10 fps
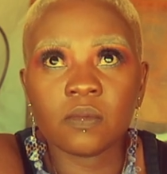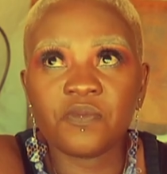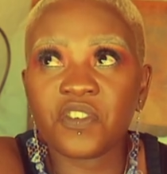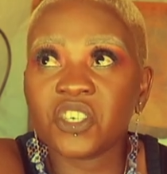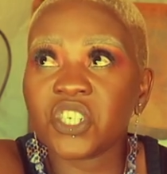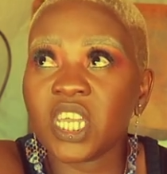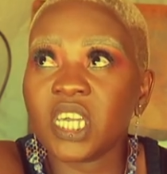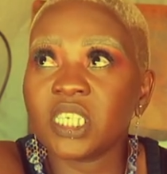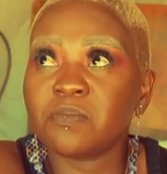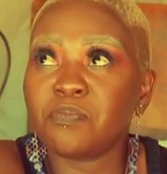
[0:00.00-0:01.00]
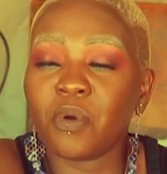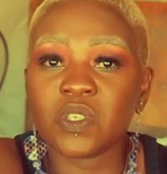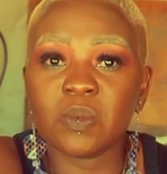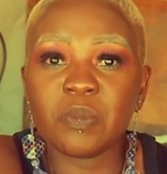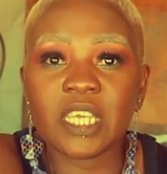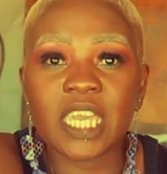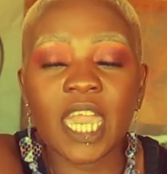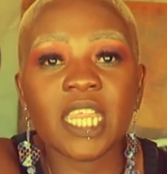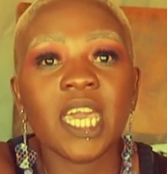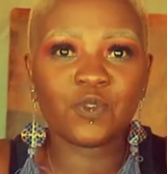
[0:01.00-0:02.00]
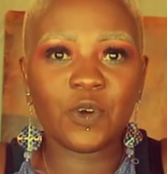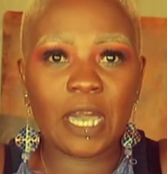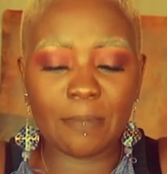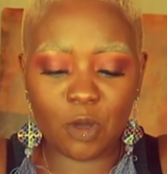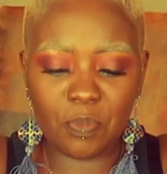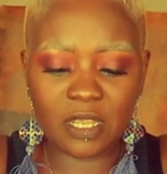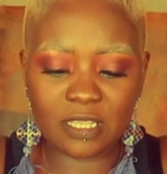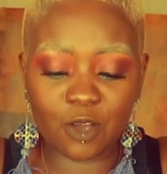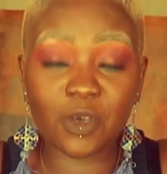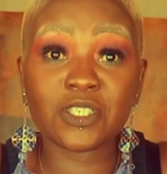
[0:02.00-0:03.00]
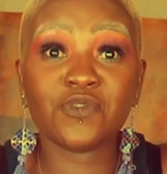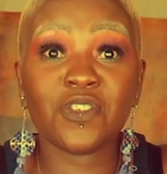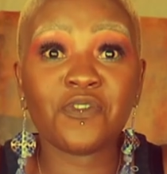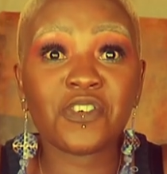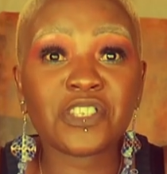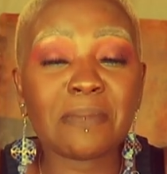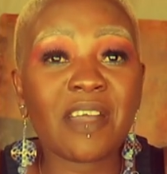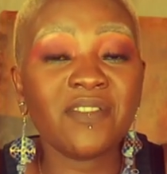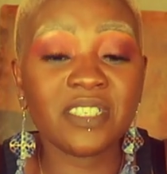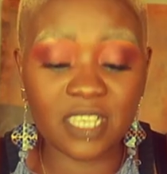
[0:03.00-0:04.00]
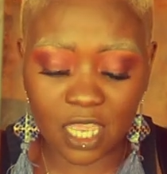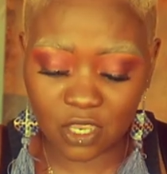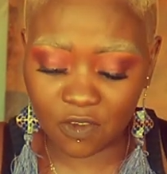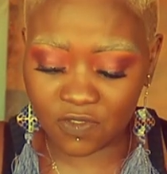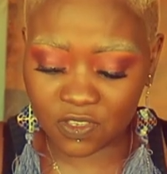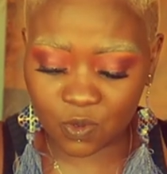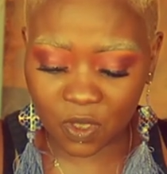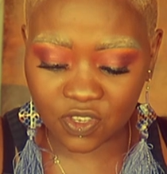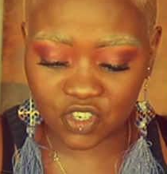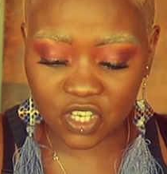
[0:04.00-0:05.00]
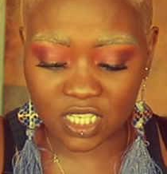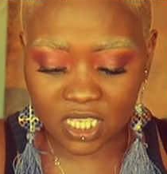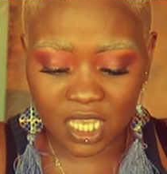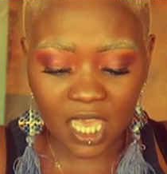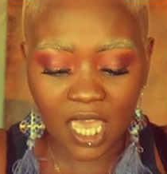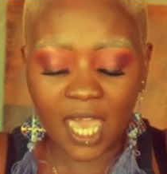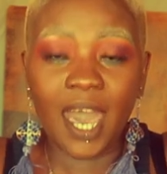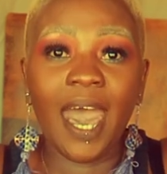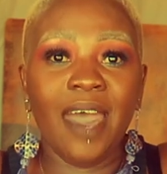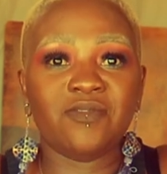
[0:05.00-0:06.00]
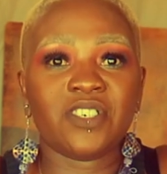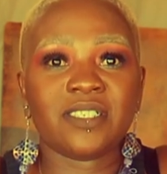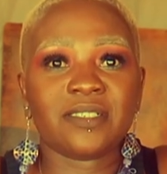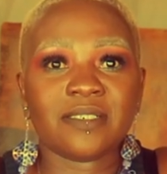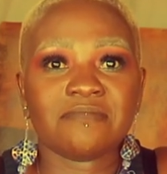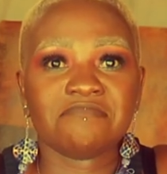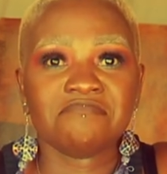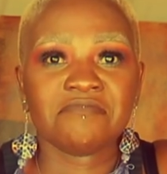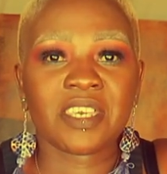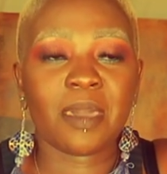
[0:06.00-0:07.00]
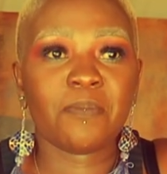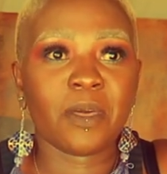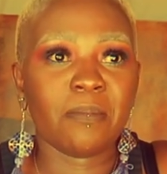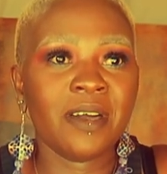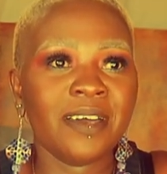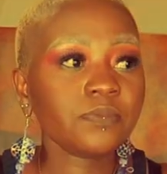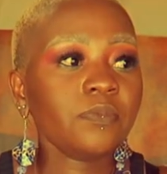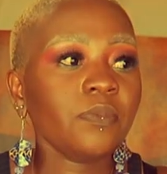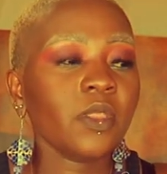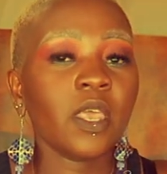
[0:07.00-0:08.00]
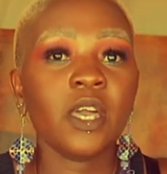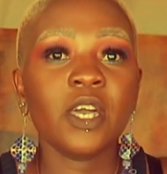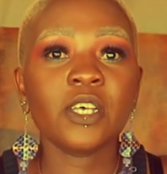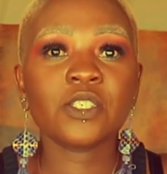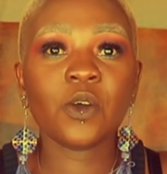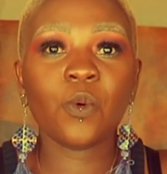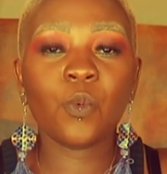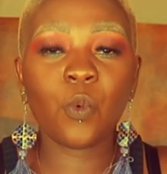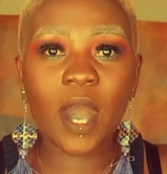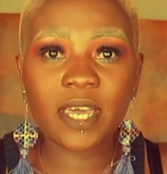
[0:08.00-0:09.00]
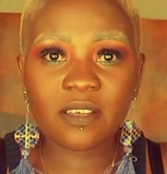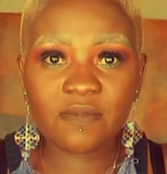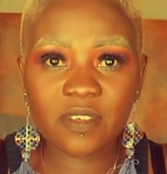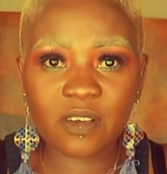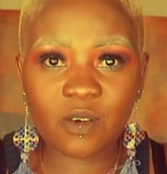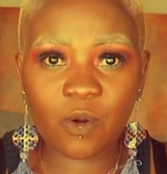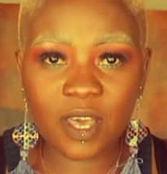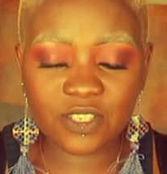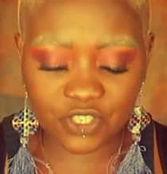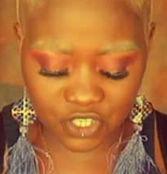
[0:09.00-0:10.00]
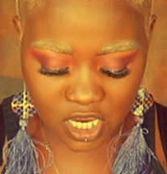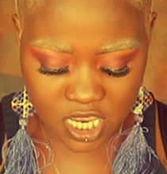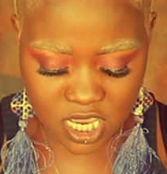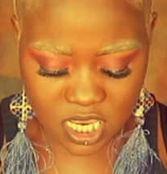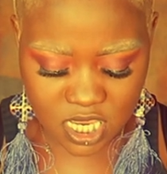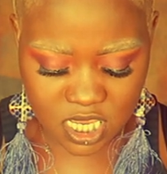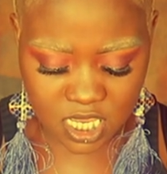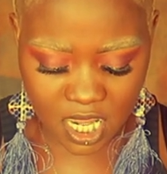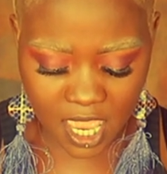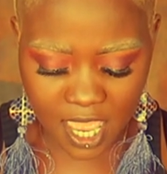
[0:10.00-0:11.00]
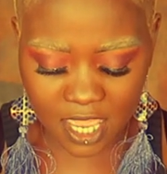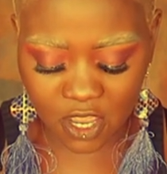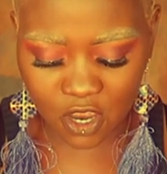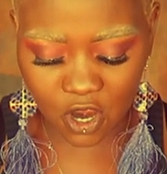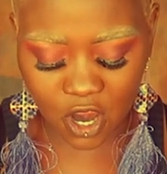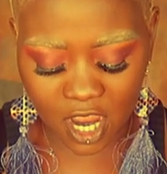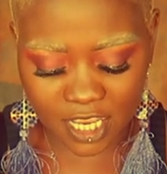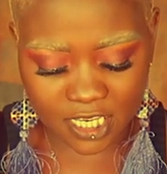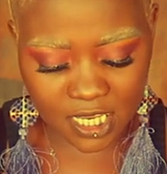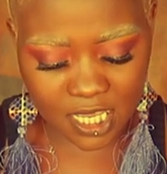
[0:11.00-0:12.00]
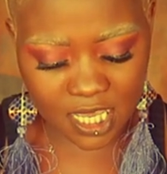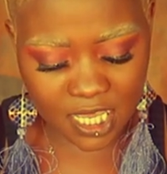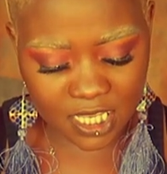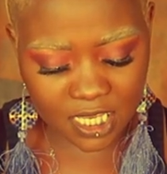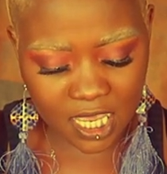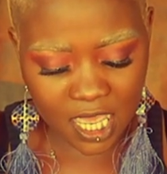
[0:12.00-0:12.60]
fresh air as possibly can. So I'm opening the questions for the first time. I haven't seen any of these questions. I've just kept them. So one of the questions that I got is,